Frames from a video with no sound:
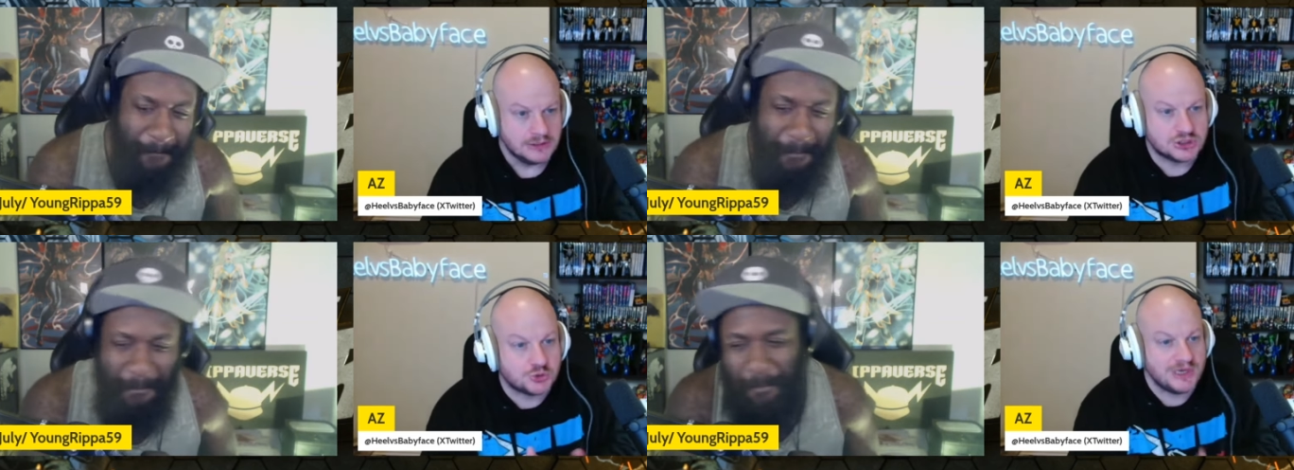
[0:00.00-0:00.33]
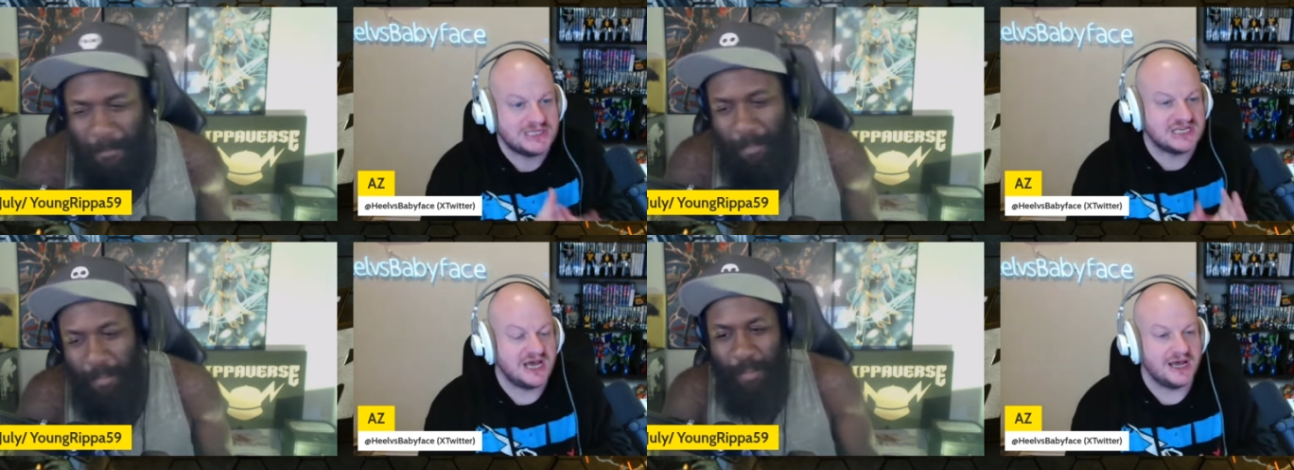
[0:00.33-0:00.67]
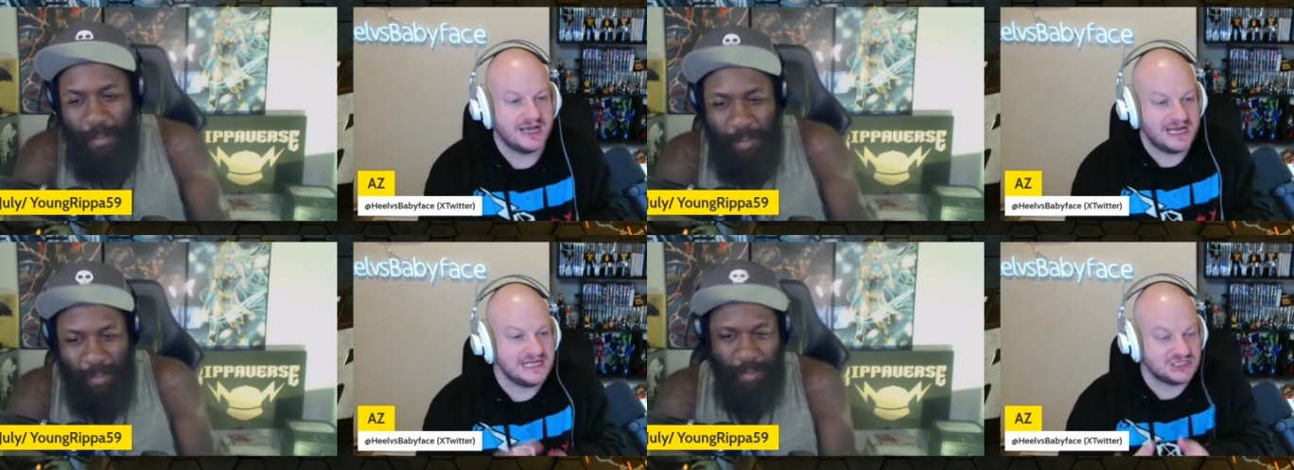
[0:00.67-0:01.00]
Speaker 1: Twitter
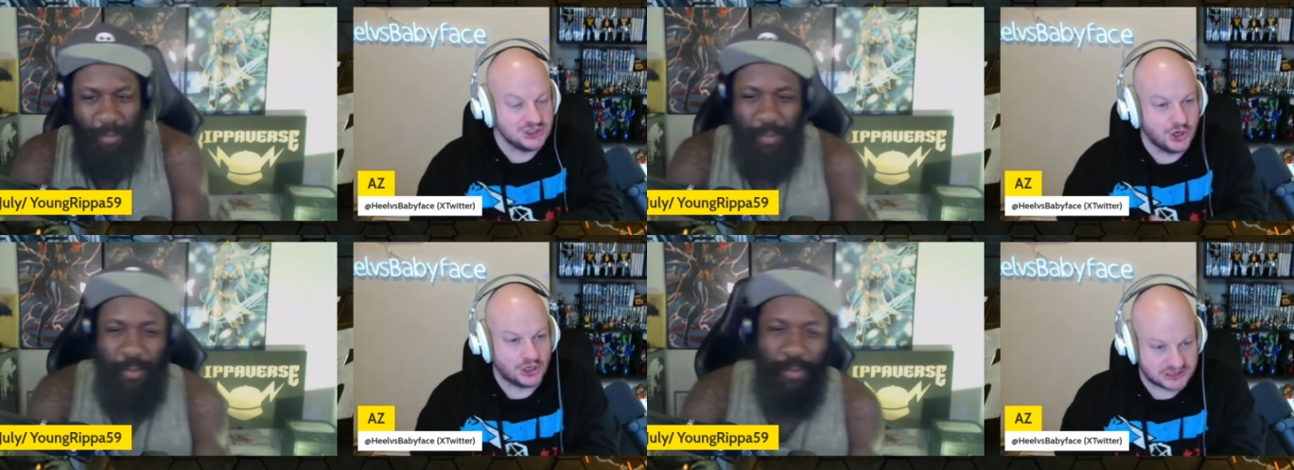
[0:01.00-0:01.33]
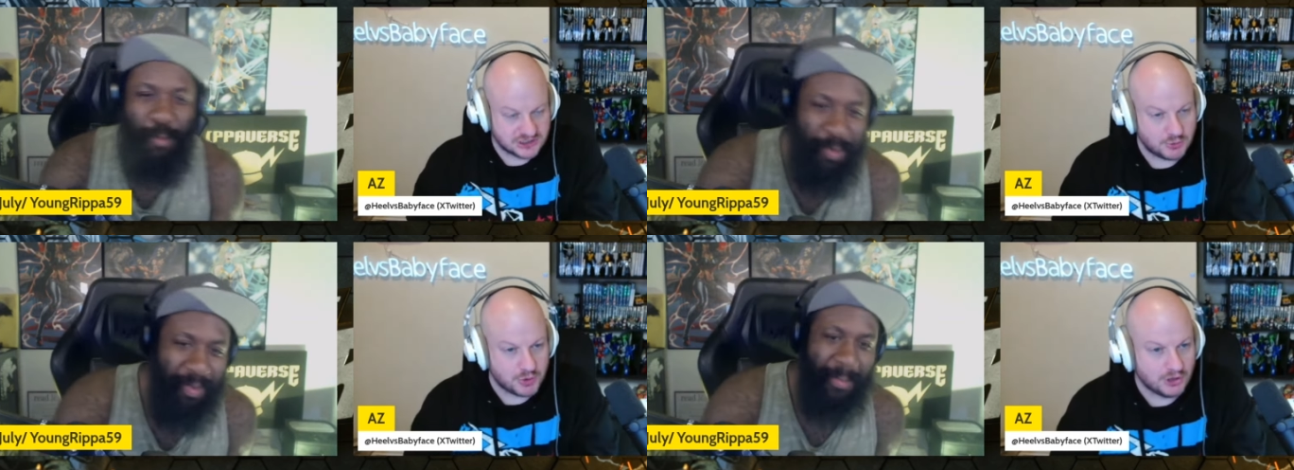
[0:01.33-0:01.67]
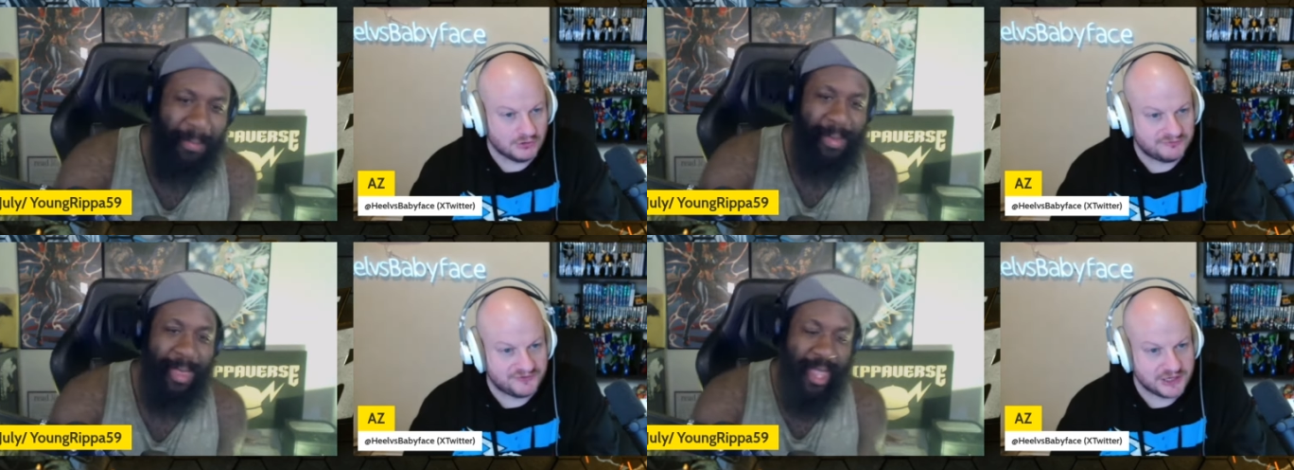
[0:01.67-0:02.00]
is not a
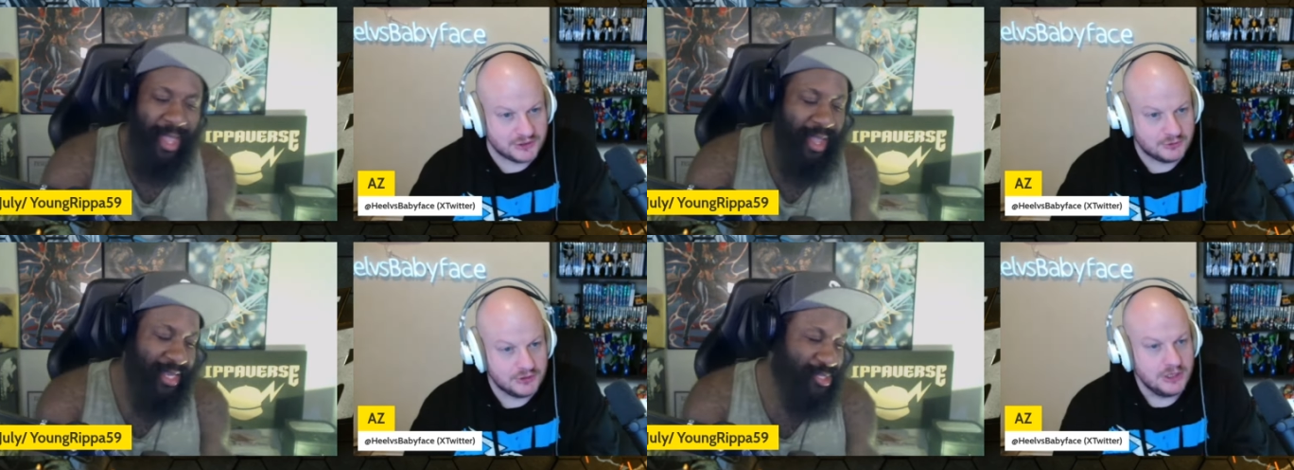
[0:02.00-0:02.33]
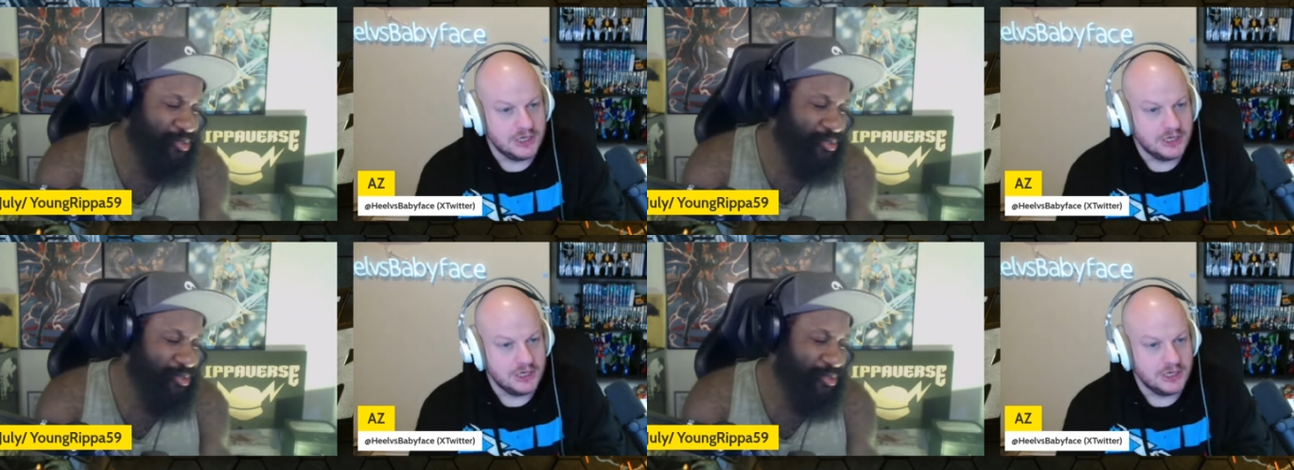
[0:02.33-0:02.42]
worldview.